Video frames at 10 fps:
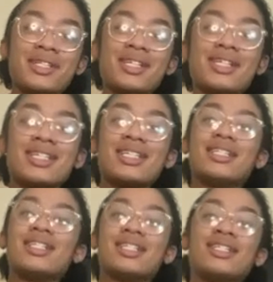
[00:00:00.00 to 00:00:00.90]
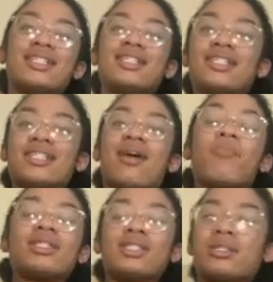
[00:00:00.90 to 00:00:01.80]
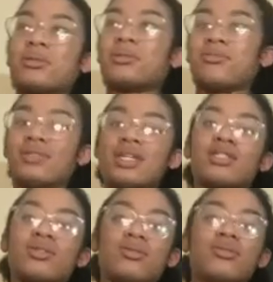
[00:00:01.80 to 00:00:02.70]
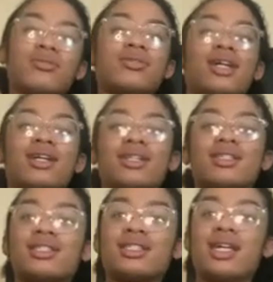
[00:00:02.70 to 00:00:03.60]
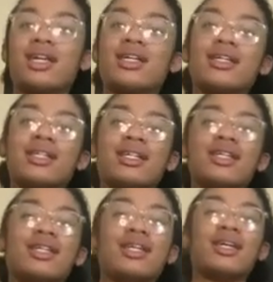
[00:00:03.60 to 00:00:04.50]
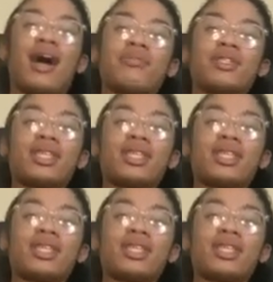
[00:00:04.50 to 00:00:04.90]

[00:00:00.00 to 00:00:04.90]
thingy. But it's cool. It's cool because I'm just